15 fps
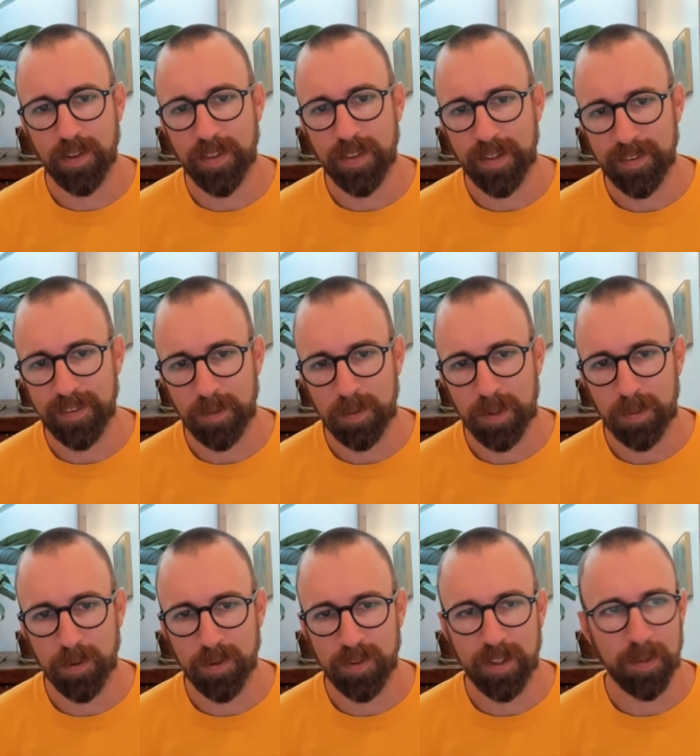things that
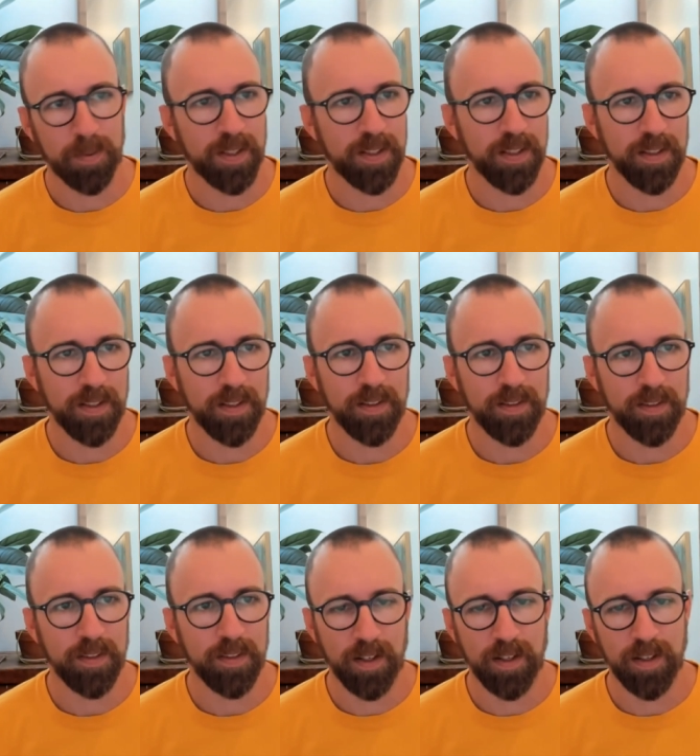people typically
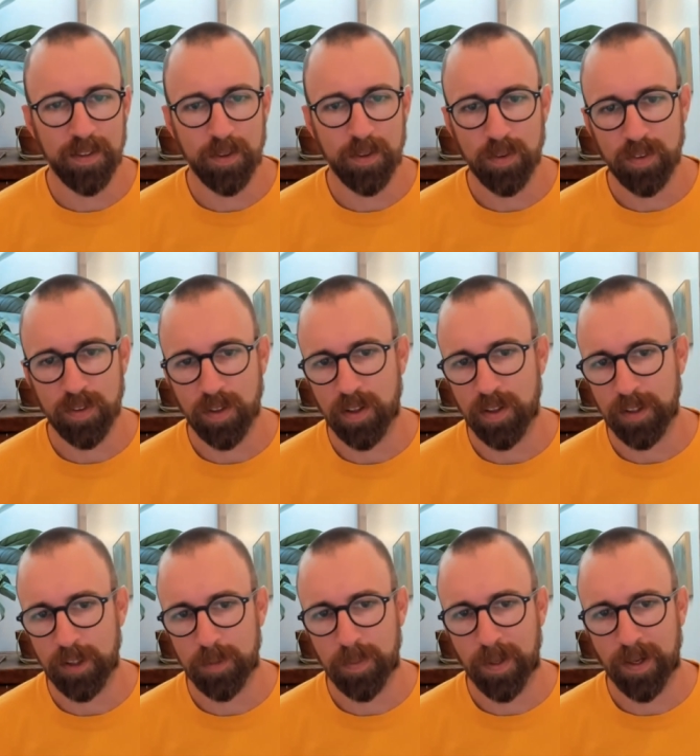use to
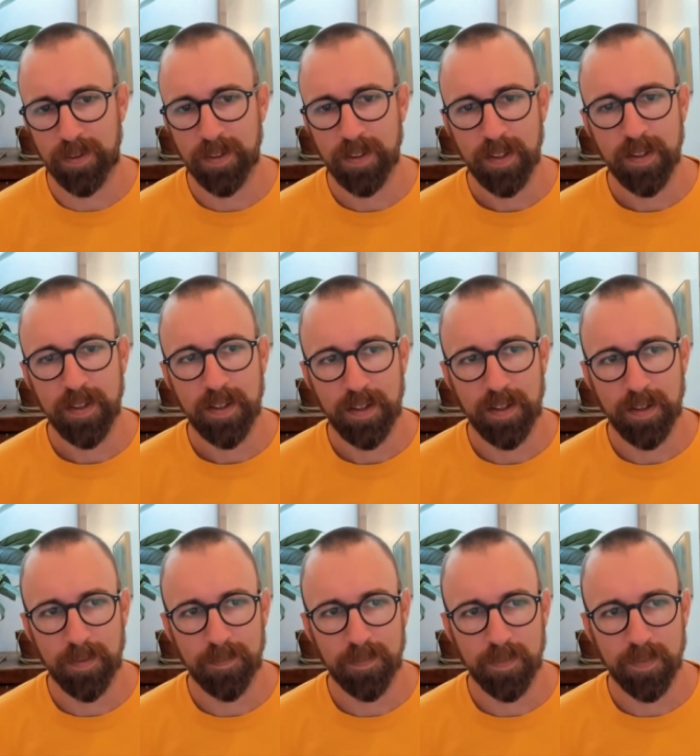argue about
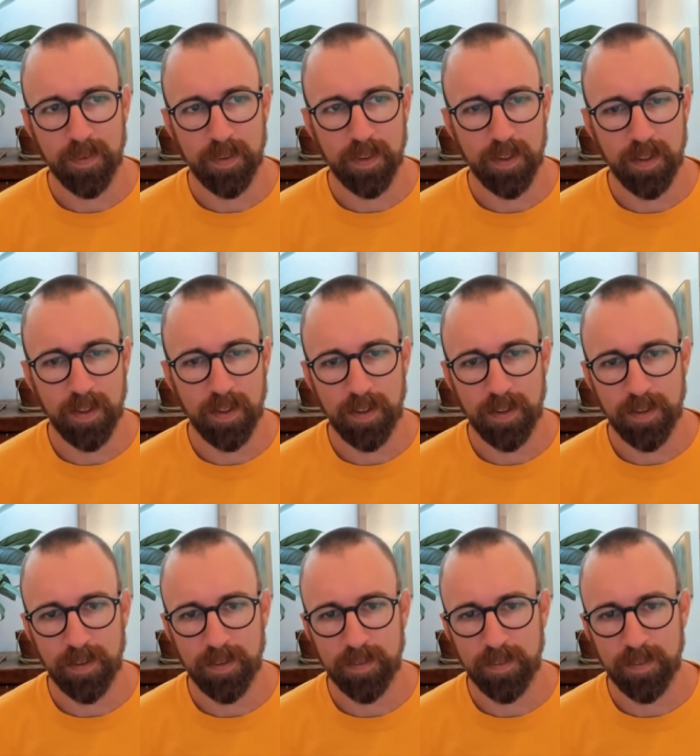
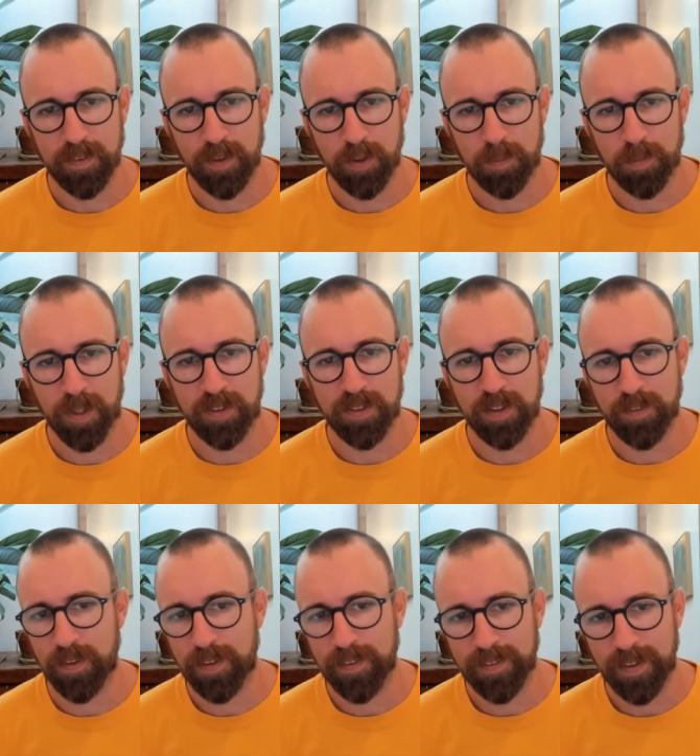the budget
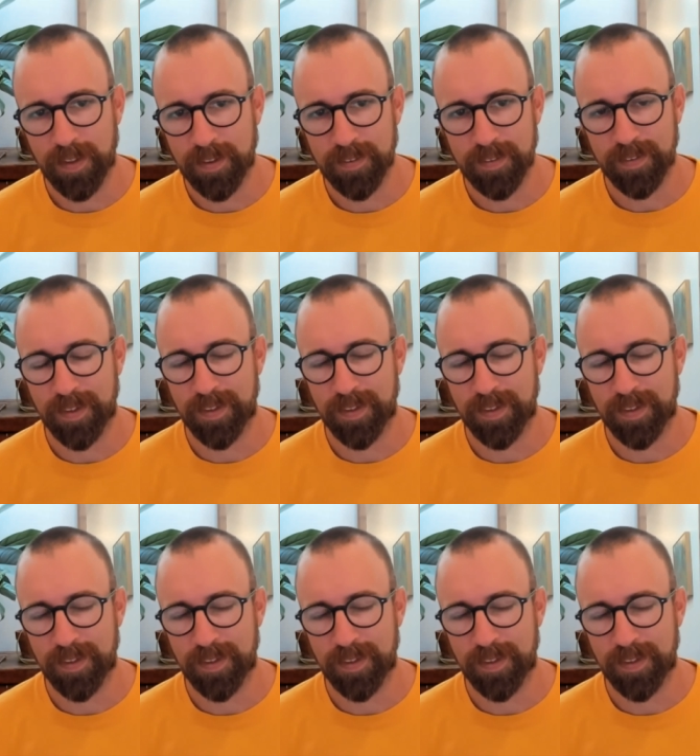for these things.